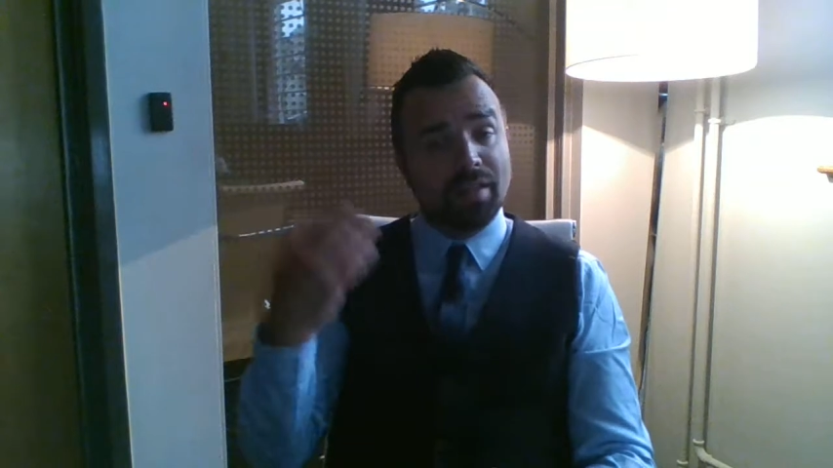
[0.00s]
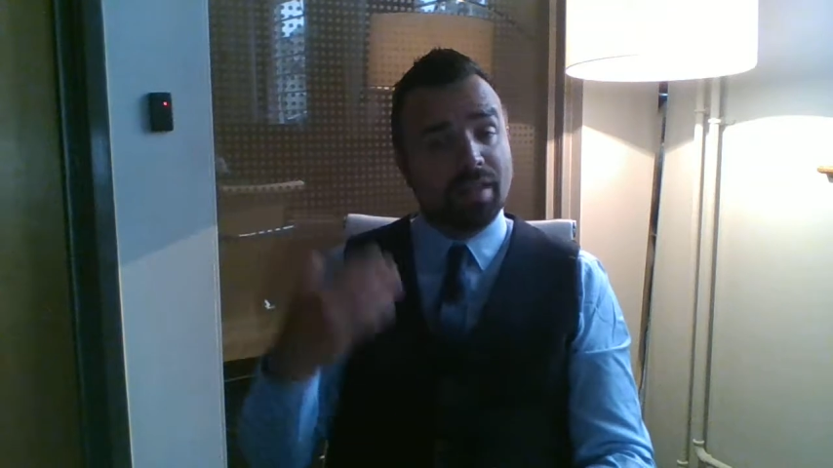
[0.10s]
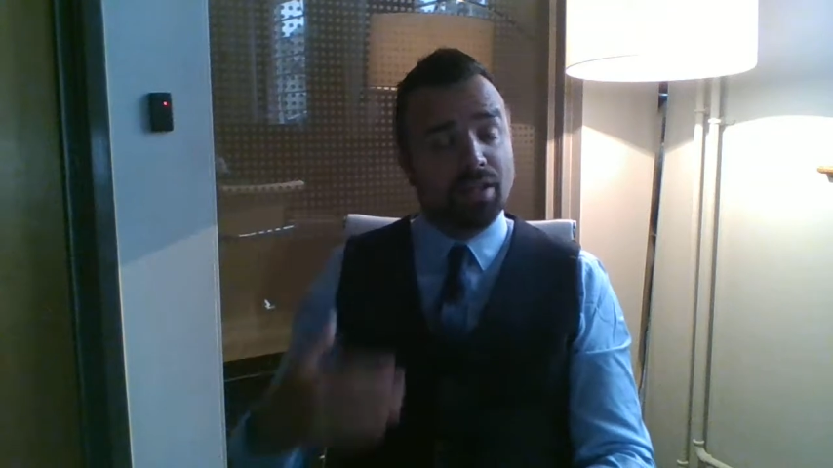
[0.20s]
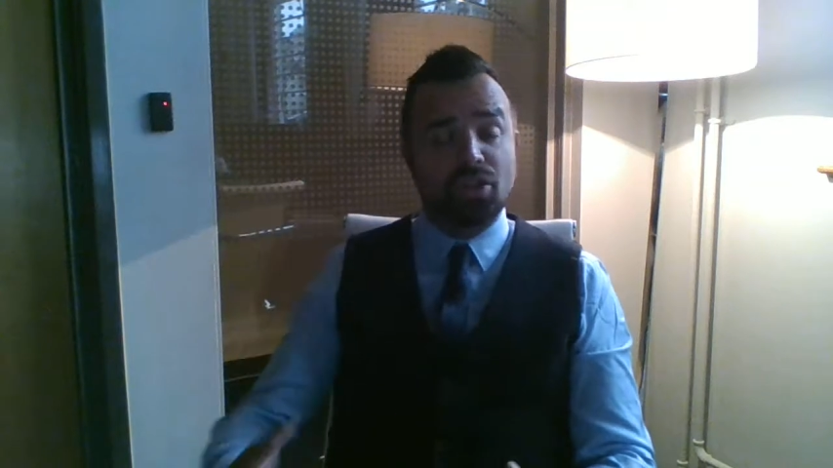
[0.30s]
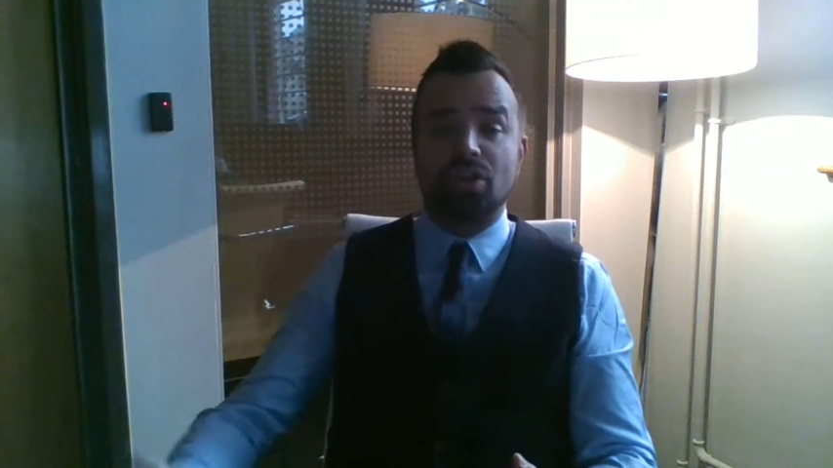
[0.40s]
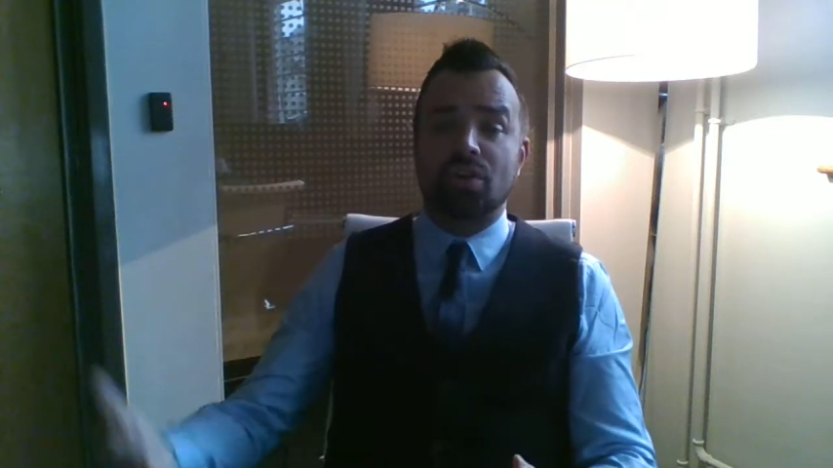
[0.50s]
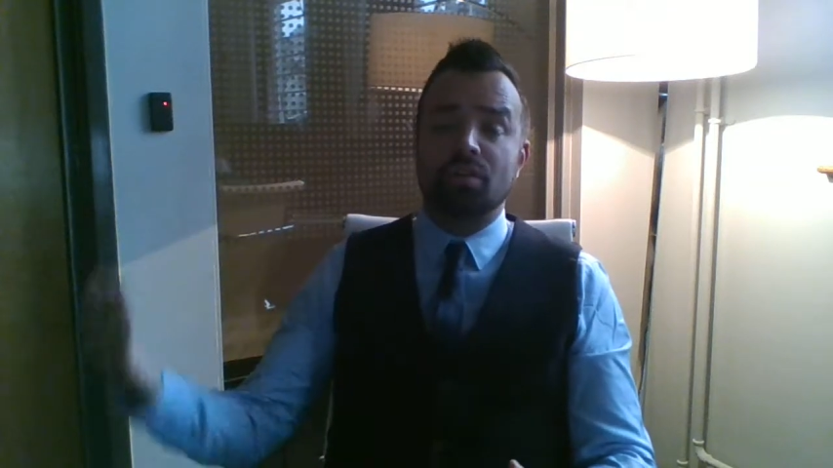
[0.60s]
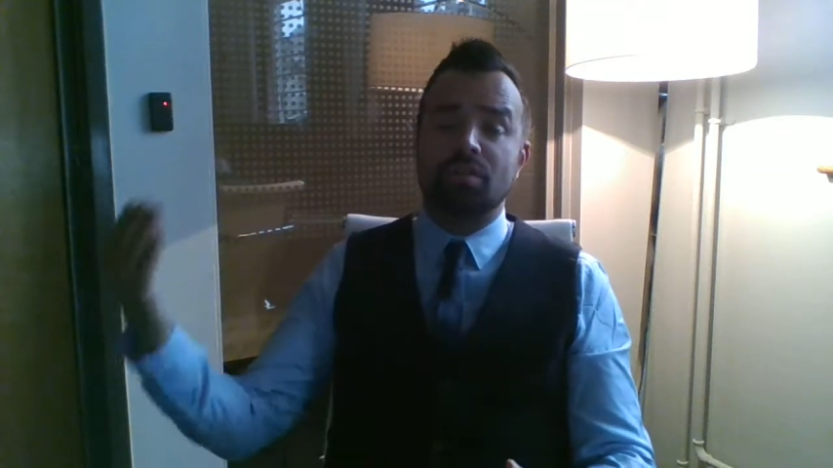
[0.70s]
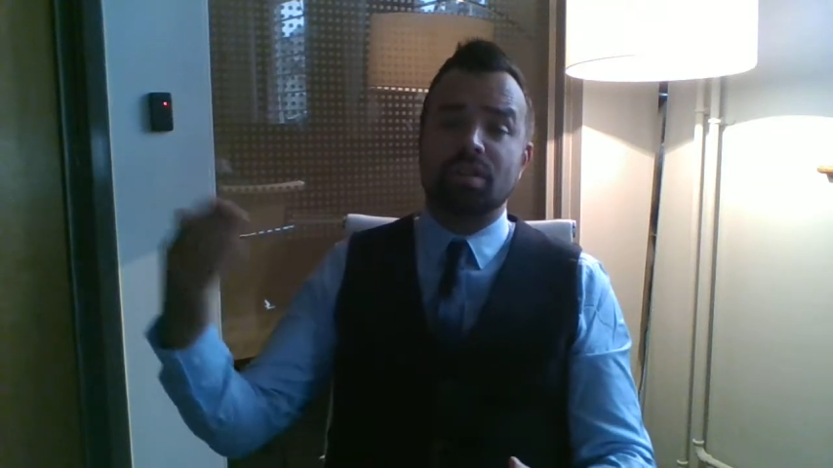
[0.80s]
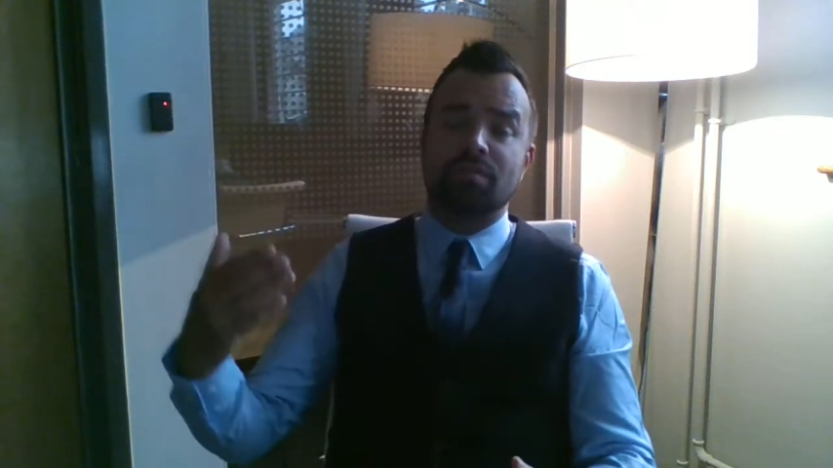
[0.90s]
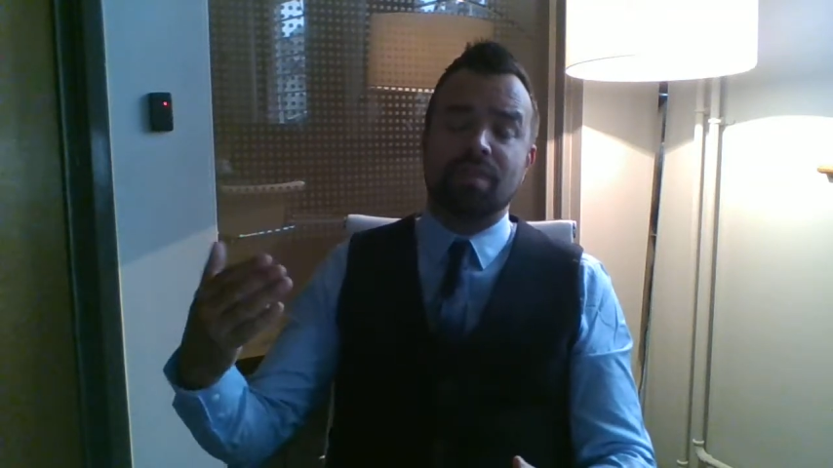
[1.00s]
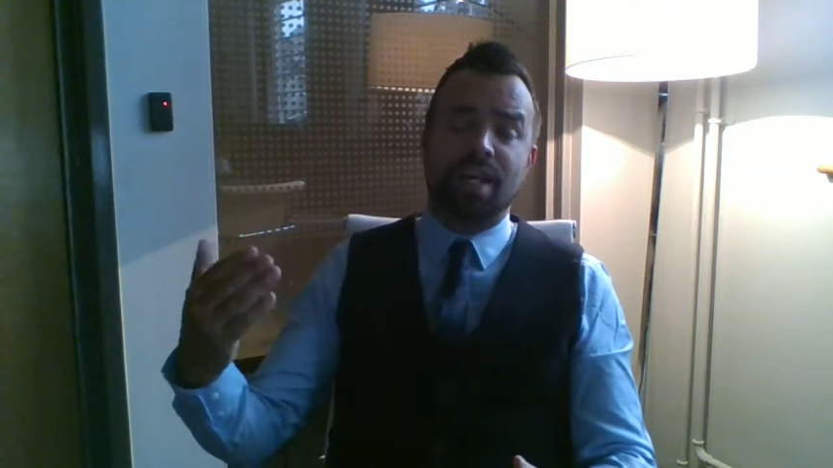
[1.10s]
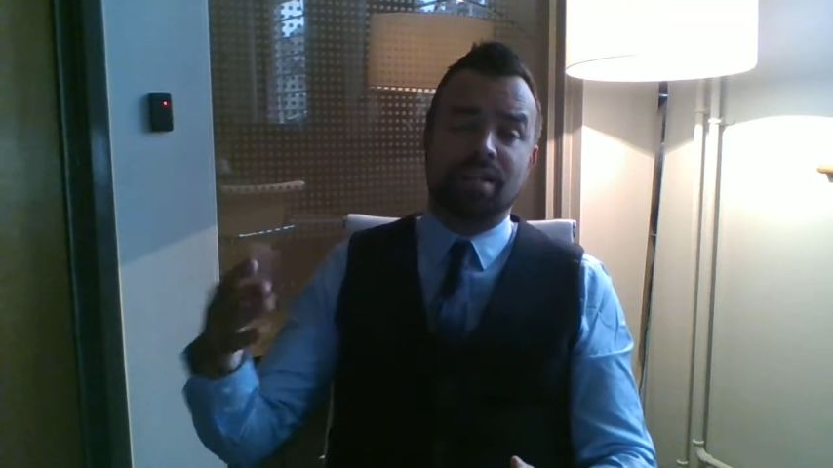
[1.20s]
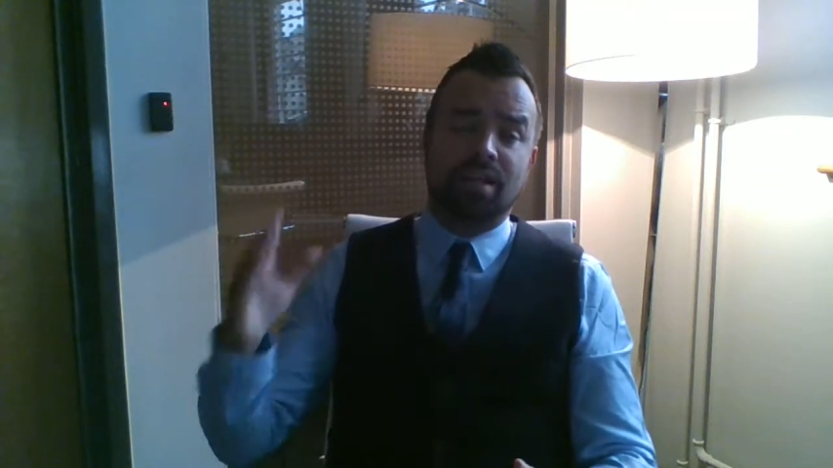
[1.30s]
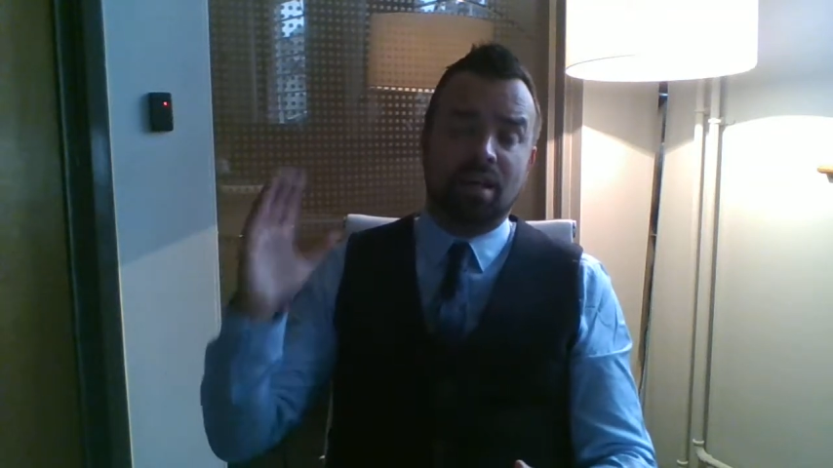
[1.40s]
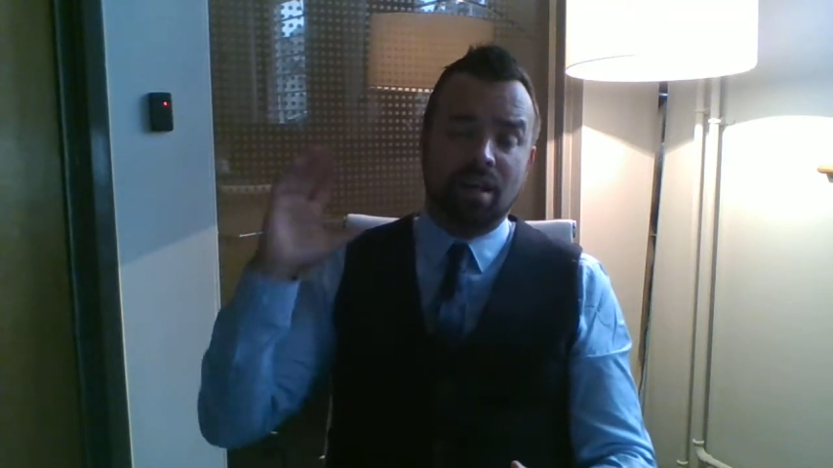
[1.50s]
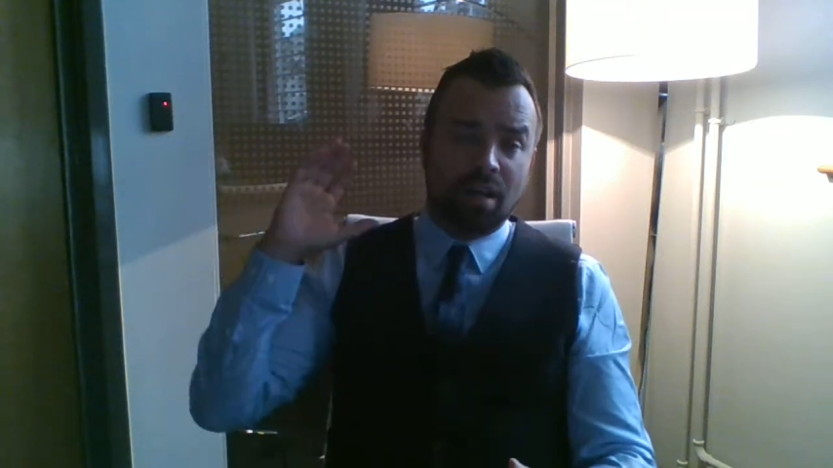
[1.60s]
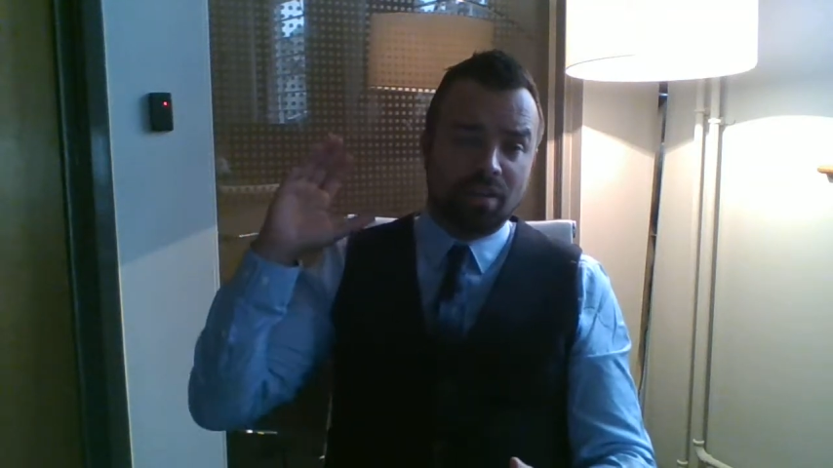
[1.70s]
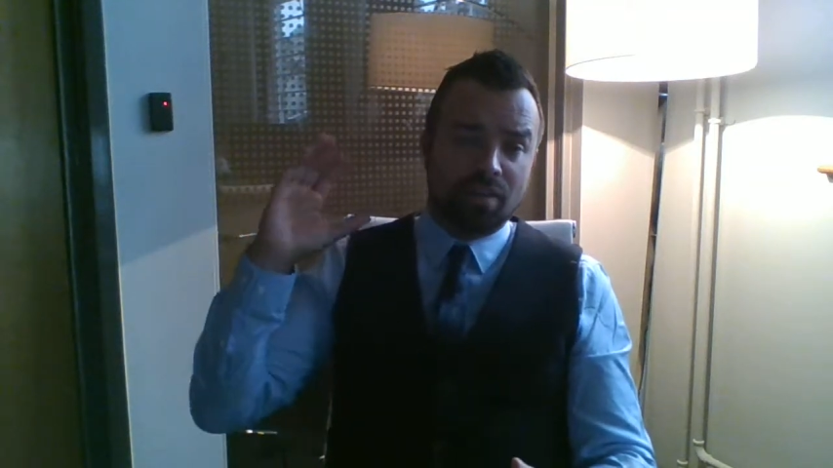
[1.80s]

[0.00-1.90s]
that shows the reader